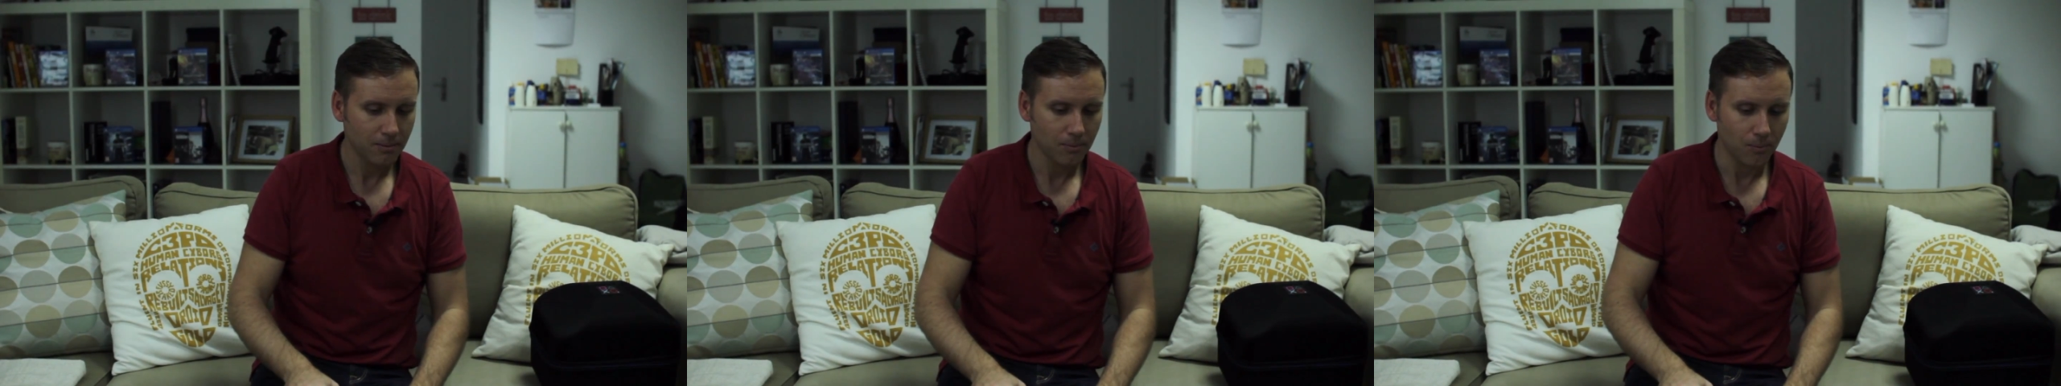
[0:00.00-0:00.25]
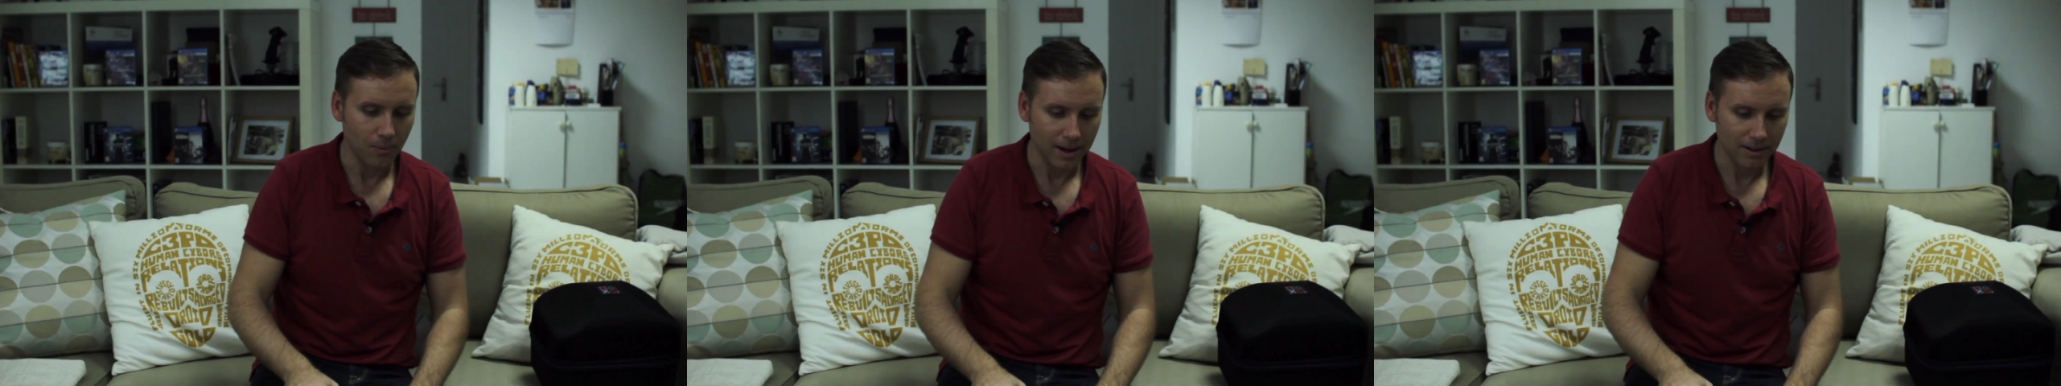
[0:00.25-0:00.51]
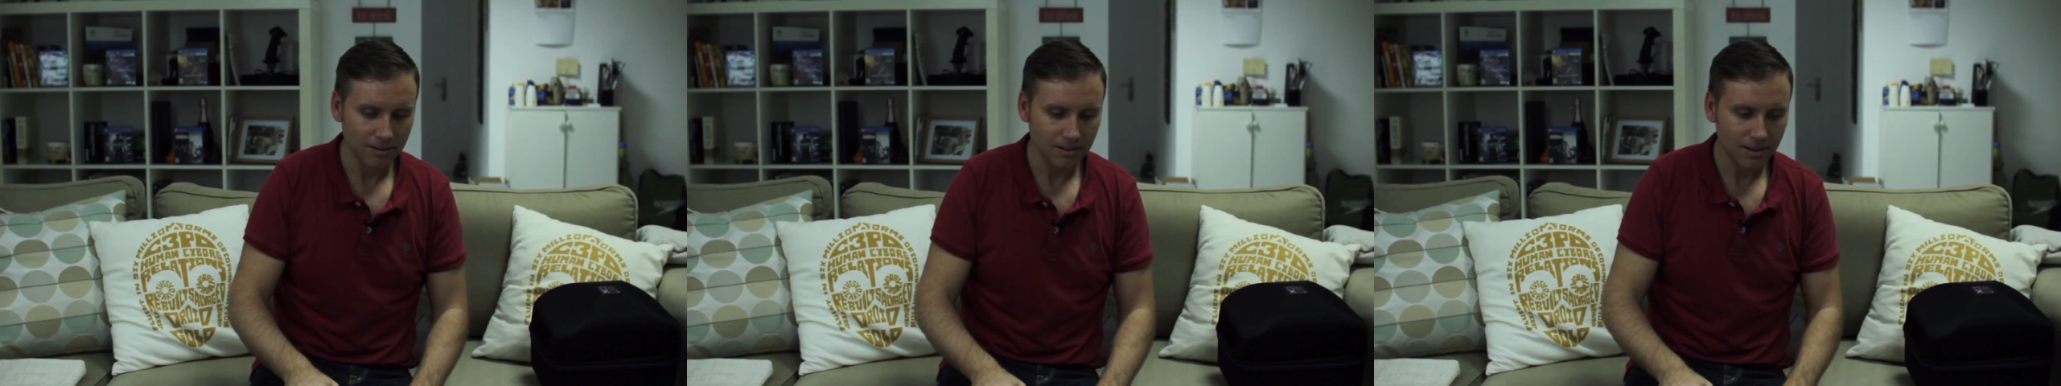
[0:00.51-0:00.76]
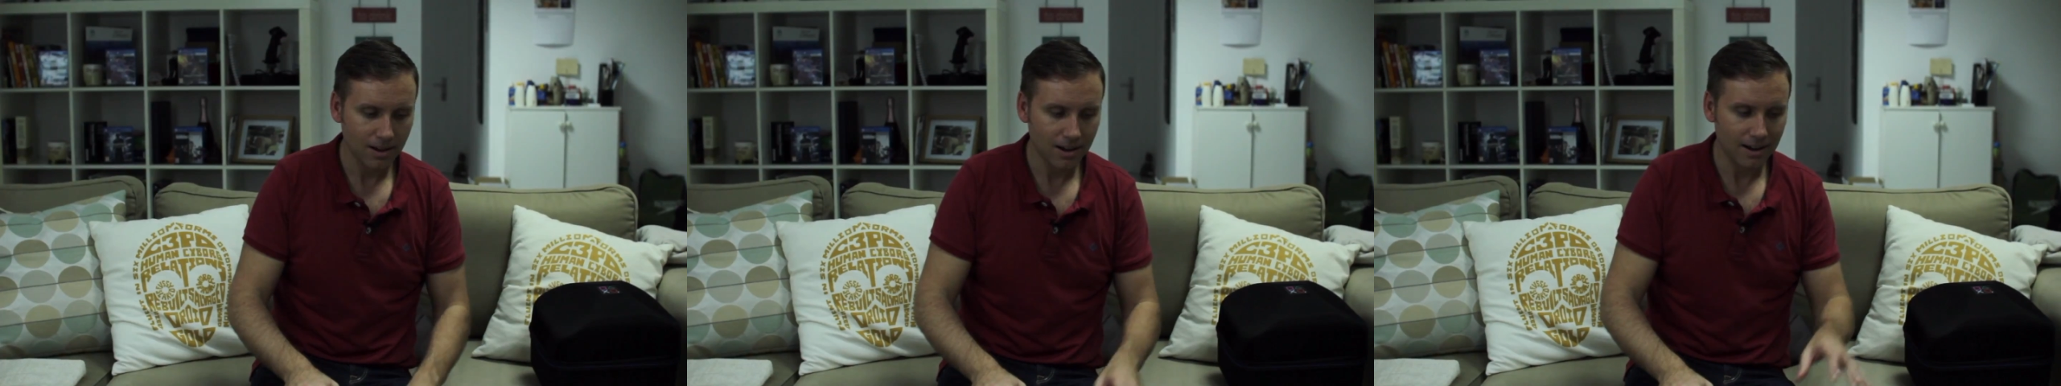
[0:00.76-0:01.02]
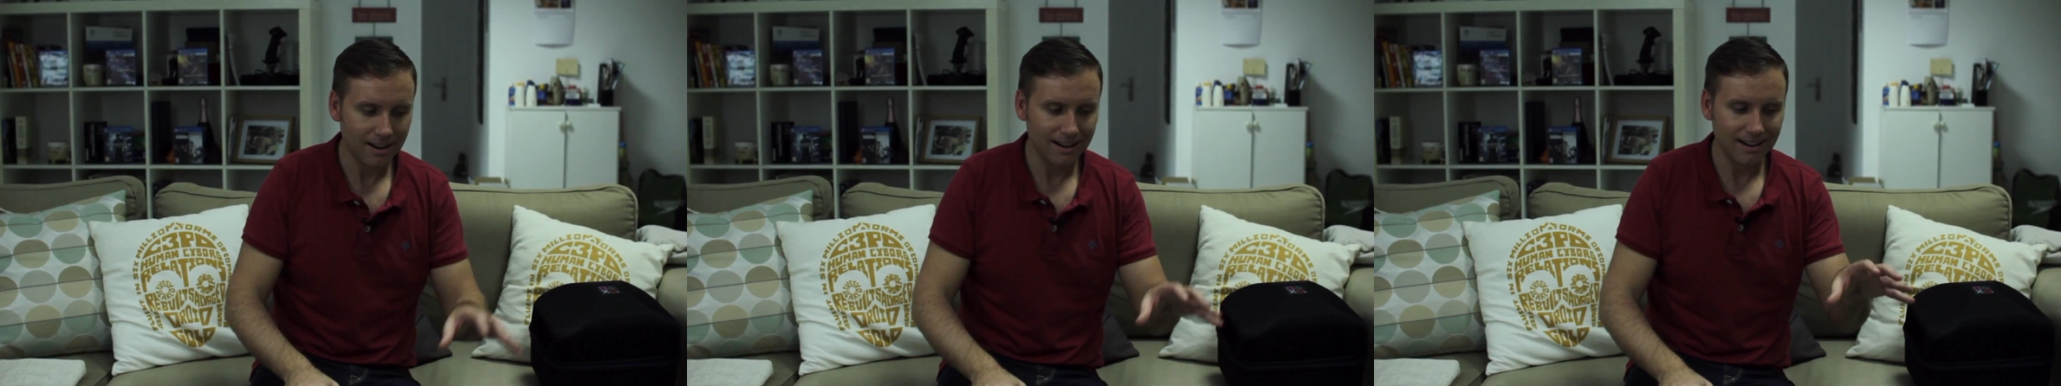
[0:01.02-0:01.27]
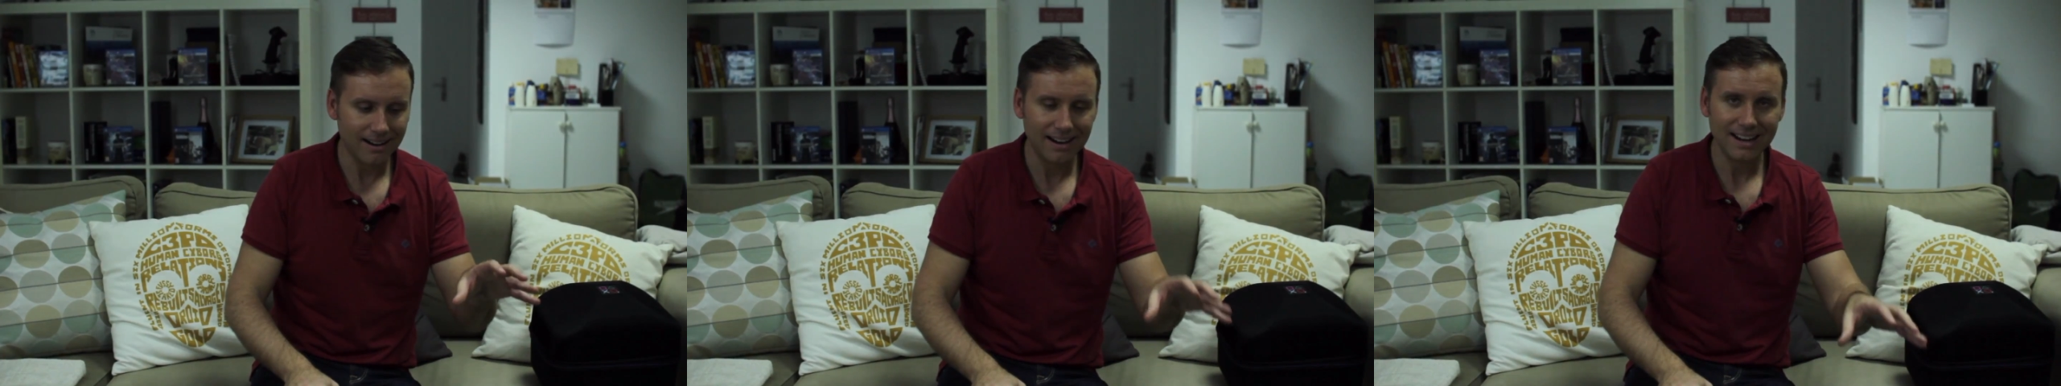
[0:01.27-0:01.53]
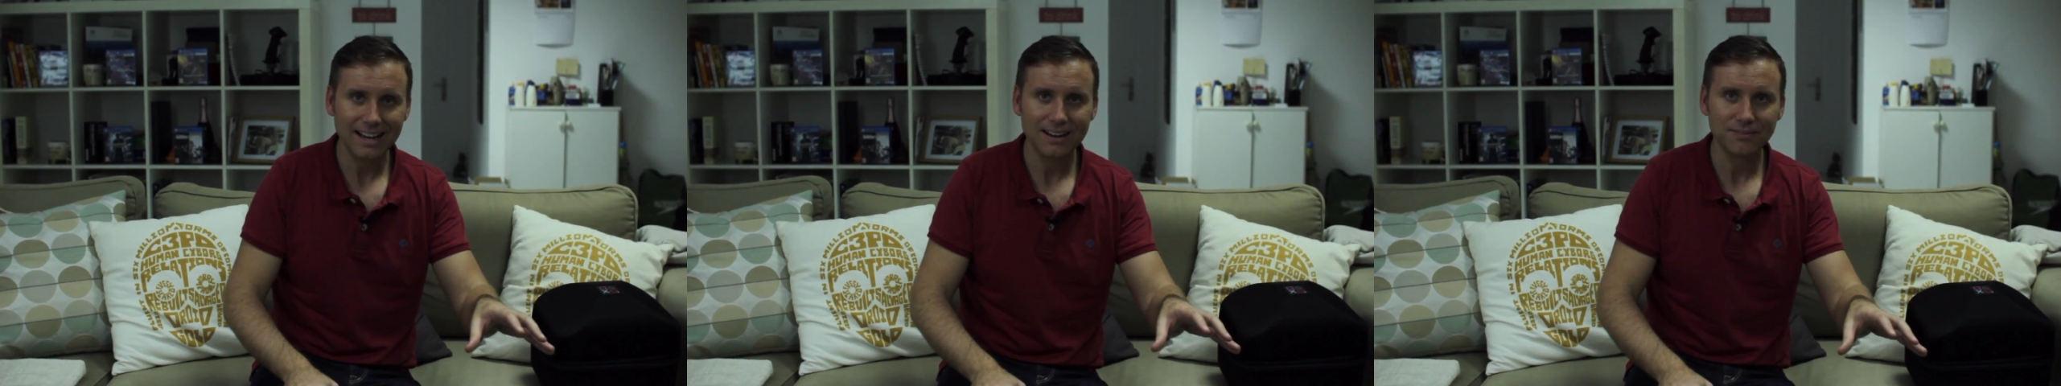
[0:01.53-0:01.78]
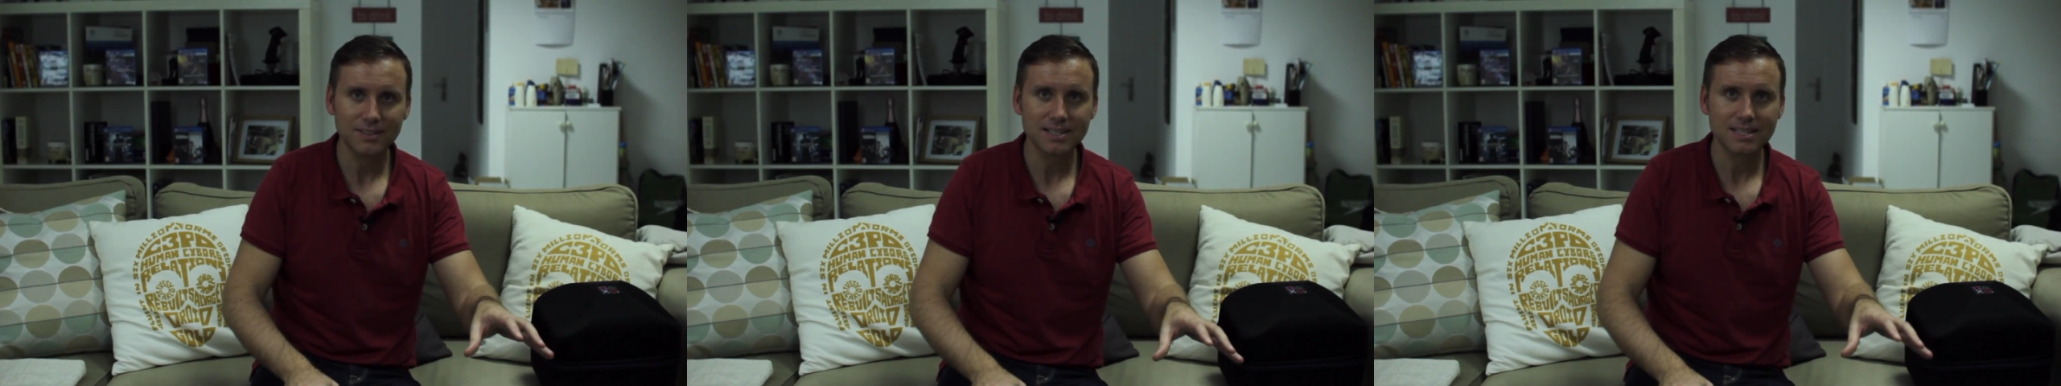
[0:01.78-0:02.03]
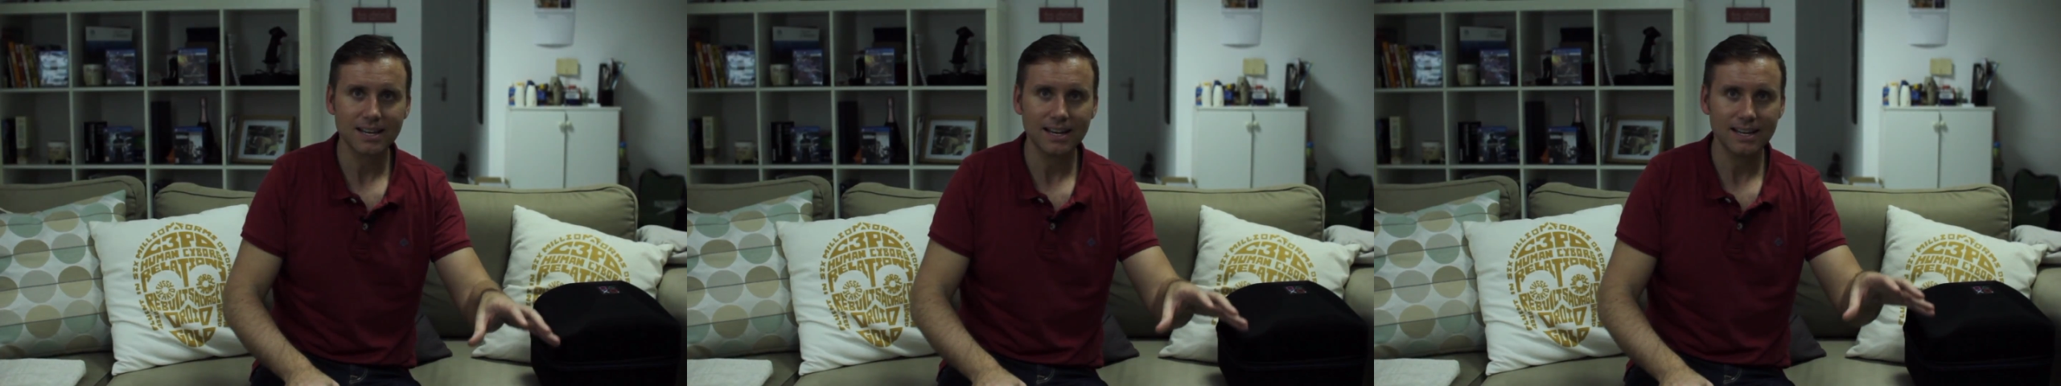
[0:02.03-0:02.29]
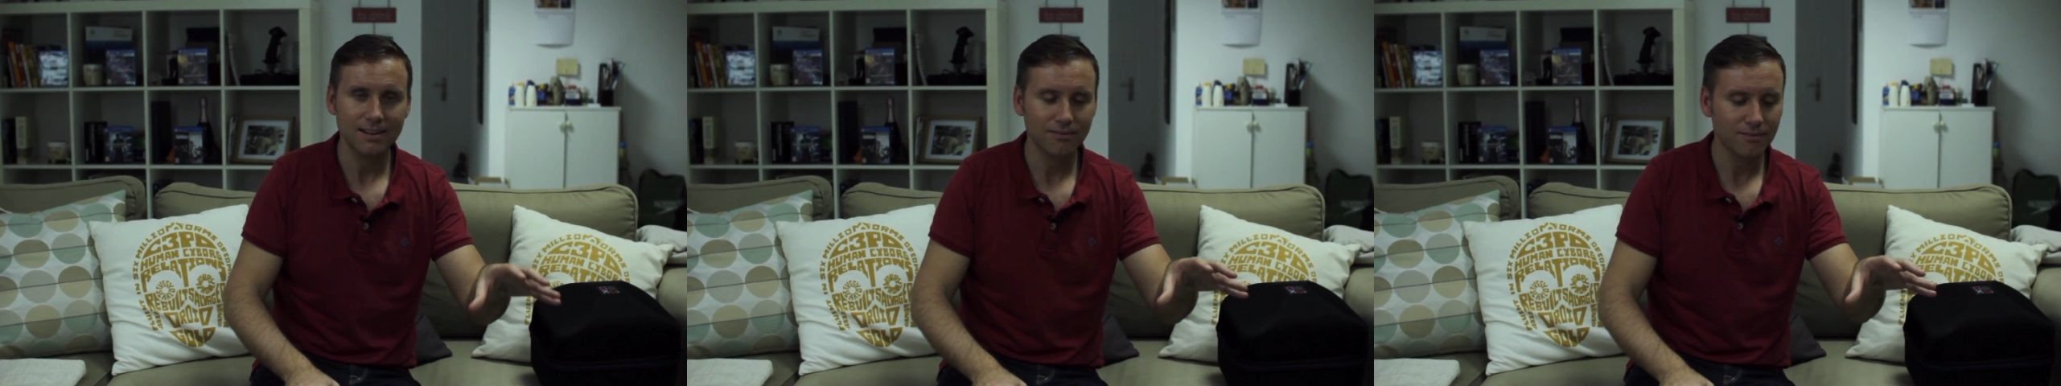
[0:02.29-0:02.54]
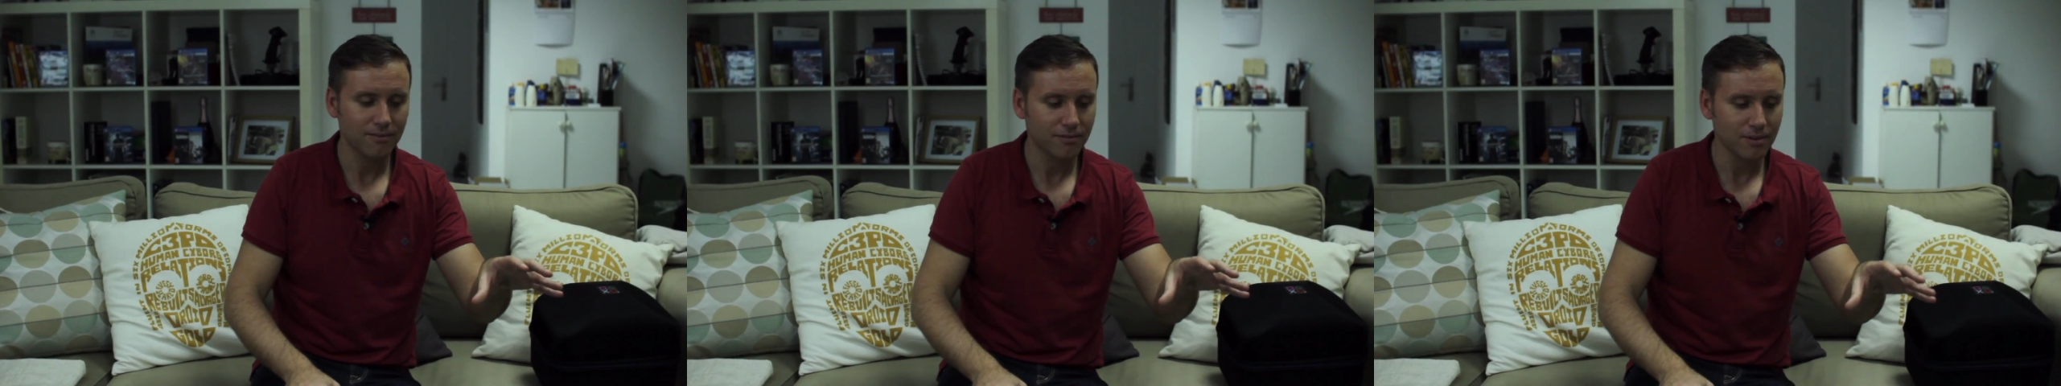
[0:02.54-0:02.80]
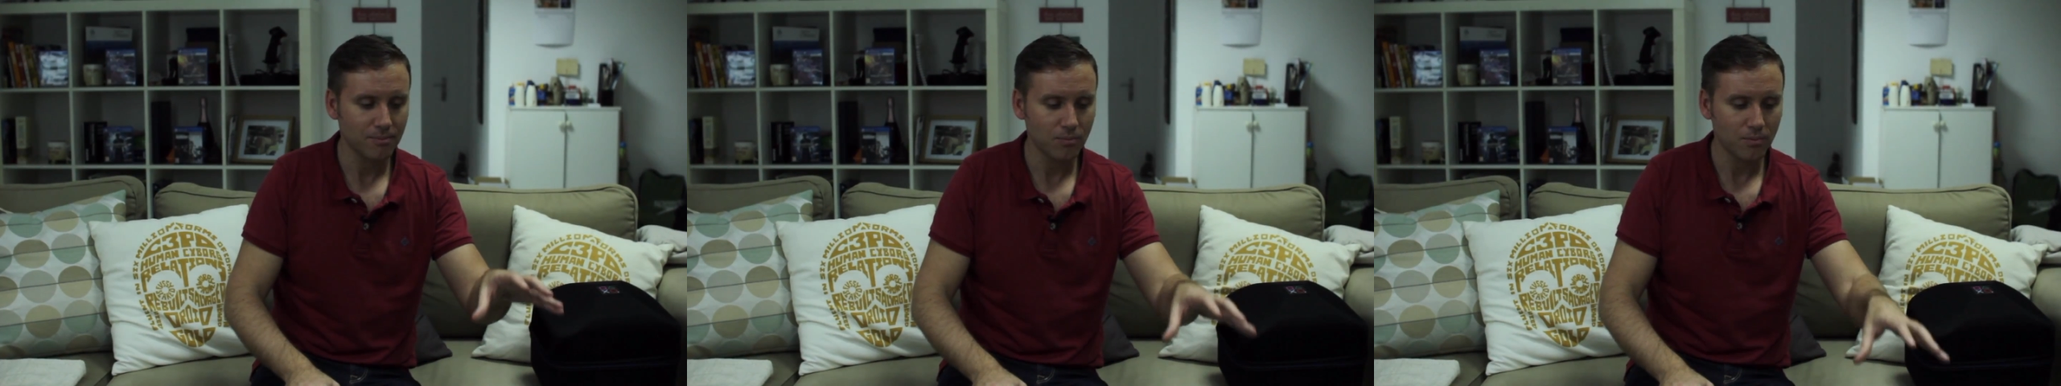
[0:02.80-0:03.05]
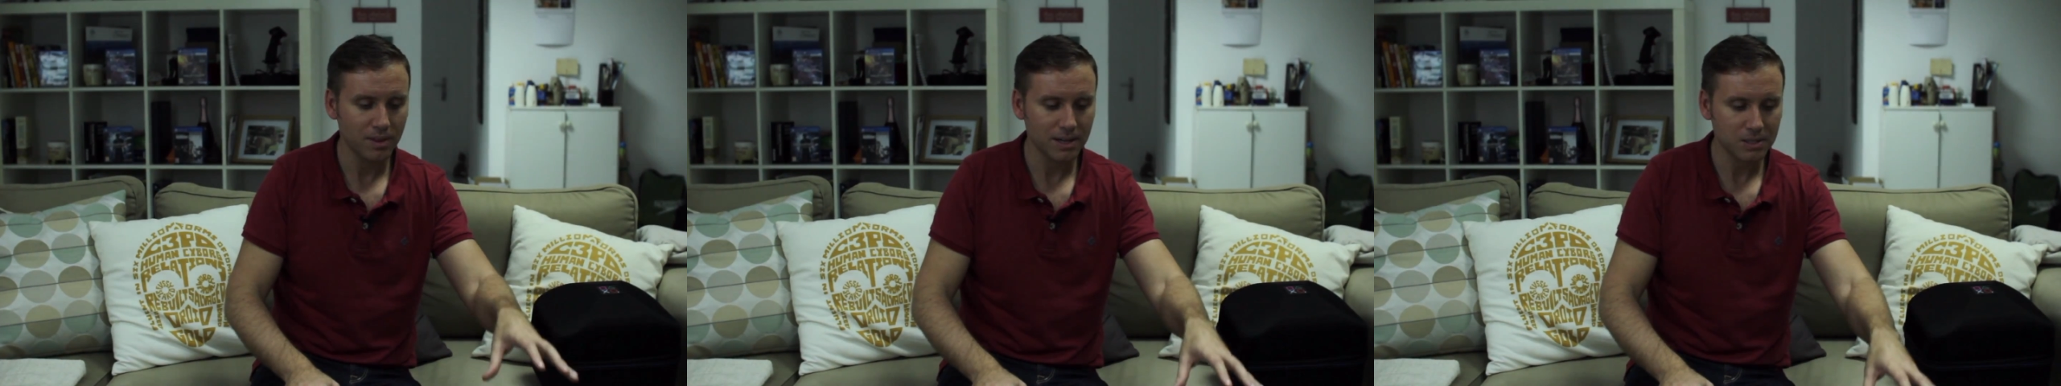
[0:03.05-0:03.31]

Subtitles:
Well, I have to say, from the